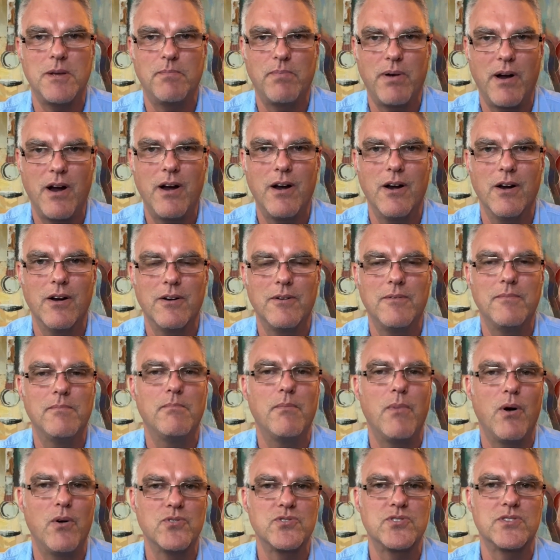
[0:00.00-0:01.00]
part
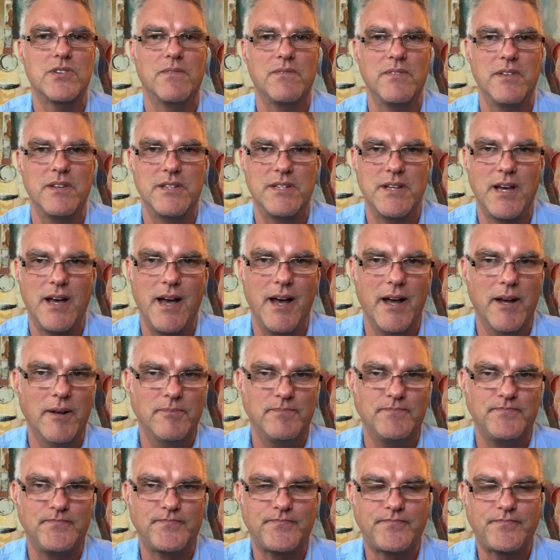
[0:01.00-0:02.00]
most of the time.
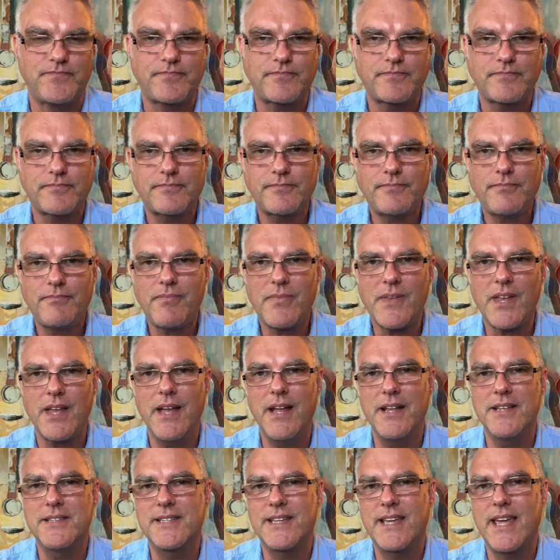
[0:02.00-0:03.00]

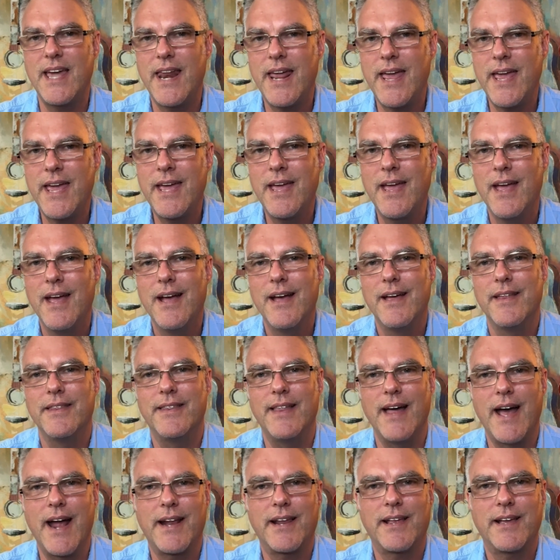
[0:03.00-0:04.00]
It's getting
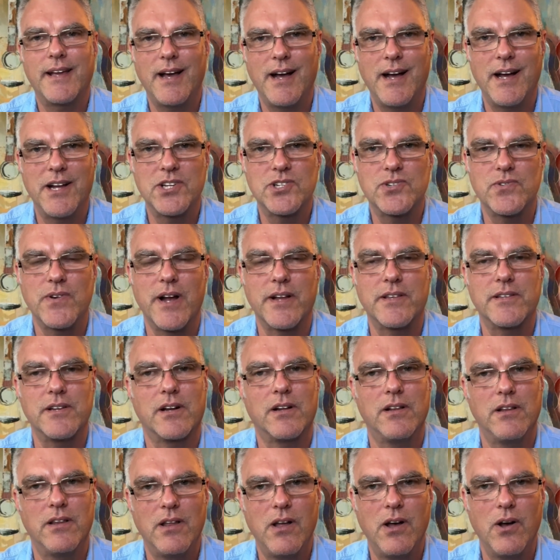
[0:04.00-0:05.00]
that contract to
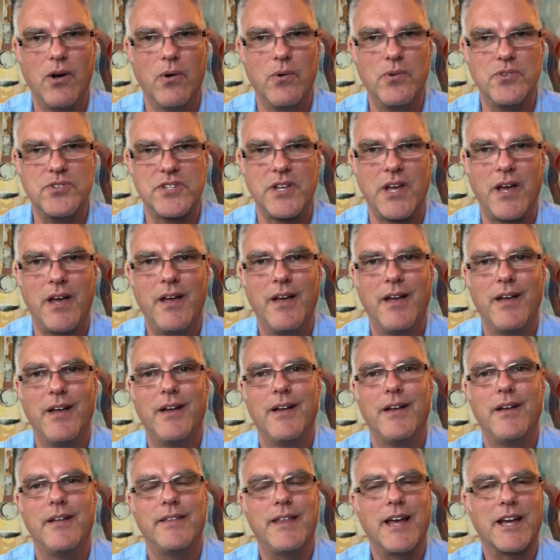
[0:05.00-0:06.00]
close
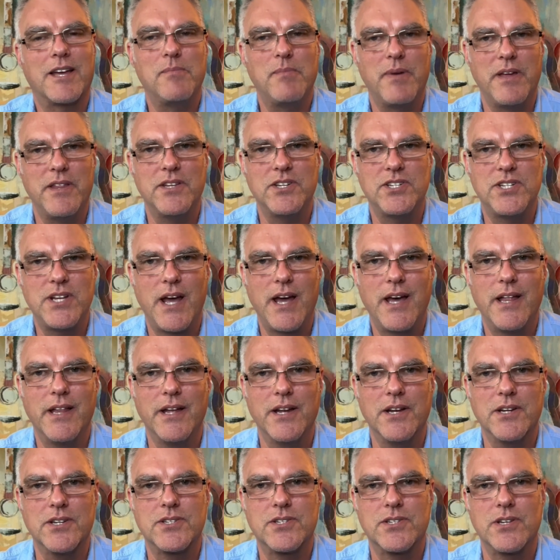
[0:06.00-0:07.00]
that can be the
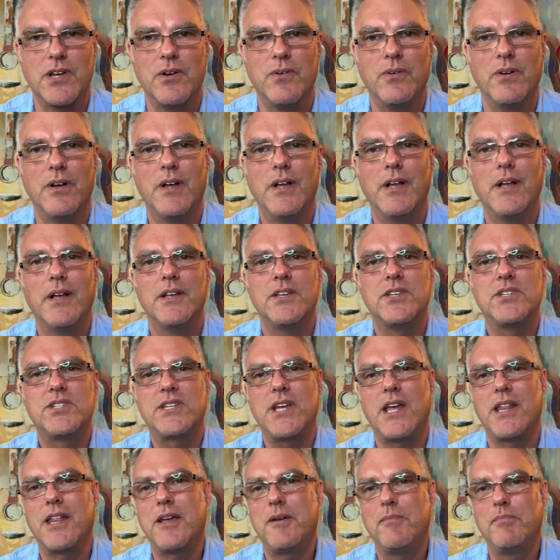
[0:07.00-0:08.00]
challenge. So
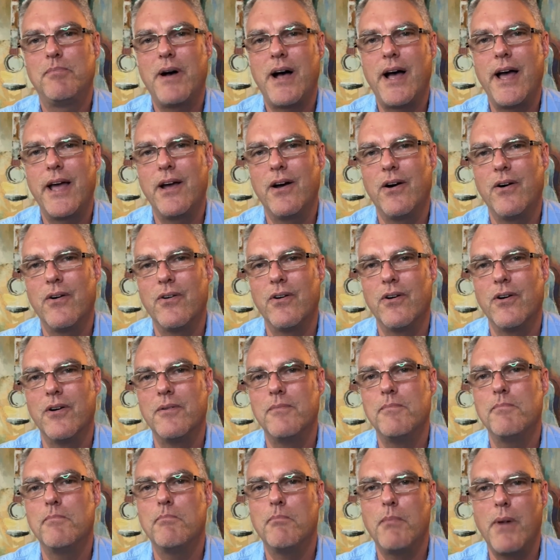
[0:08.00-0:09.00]
selling by
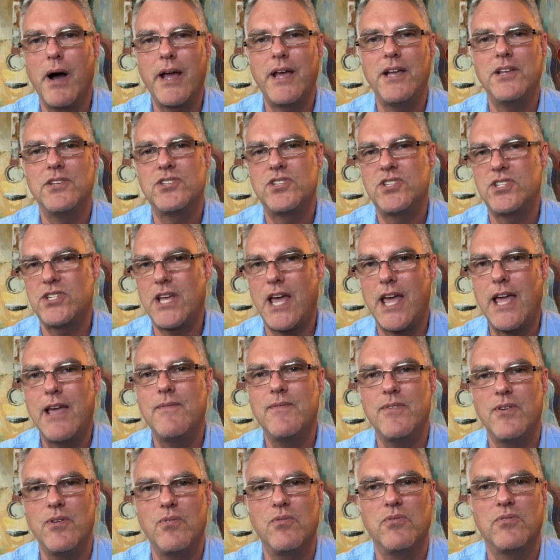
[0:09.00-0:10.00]
owner might
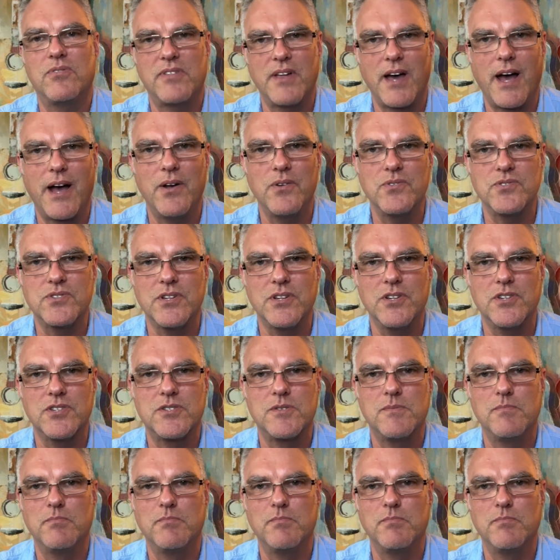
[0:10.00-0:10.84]
save you thousands,